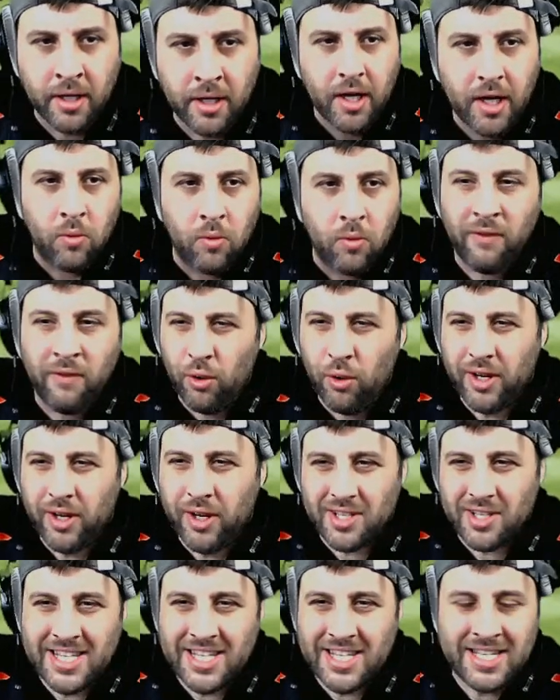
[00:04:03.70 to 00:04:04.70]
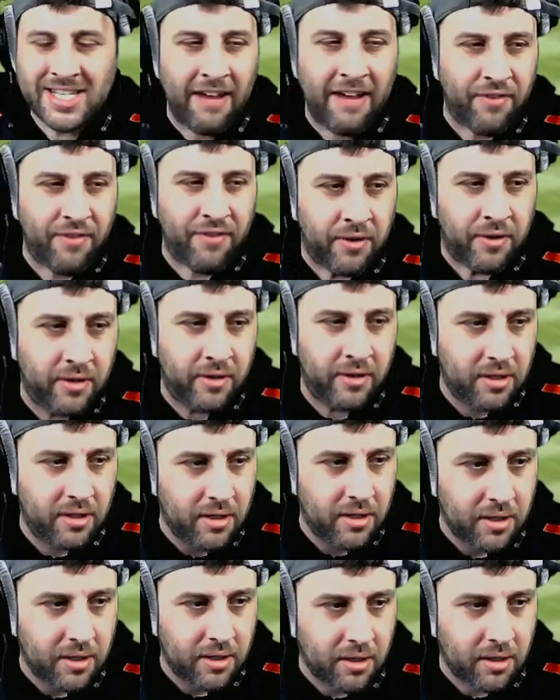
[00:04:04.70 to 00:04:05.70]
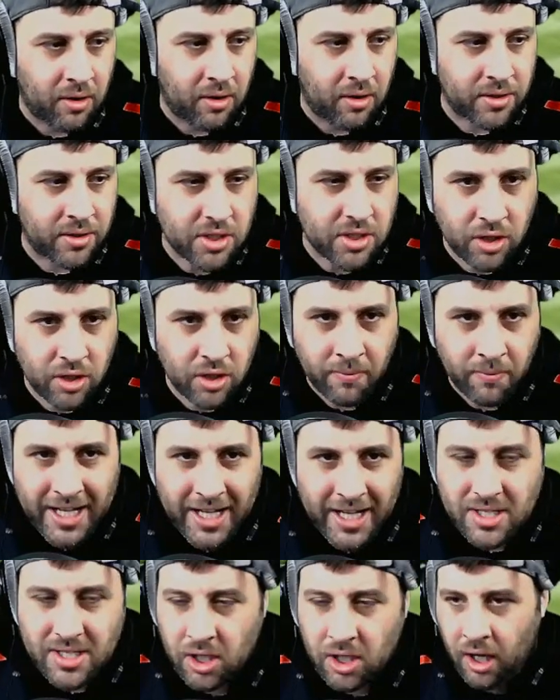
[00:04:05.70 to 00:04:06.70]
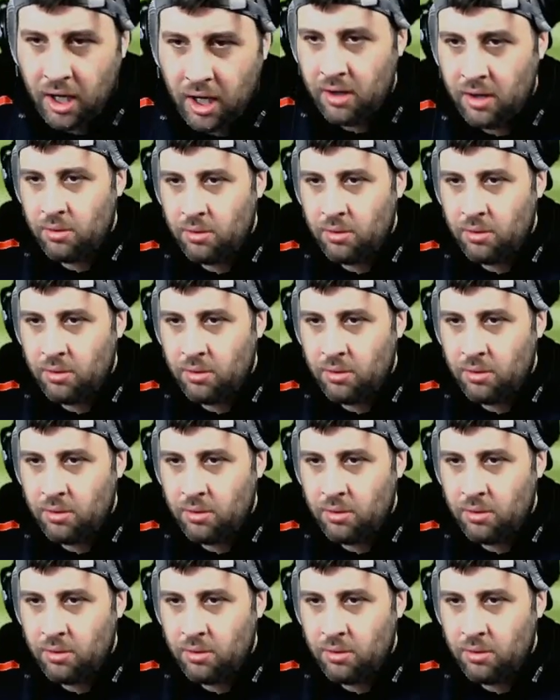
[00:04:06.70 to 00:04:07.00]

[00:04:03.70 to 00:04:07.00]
We've already got 7 on the stream. Let's go.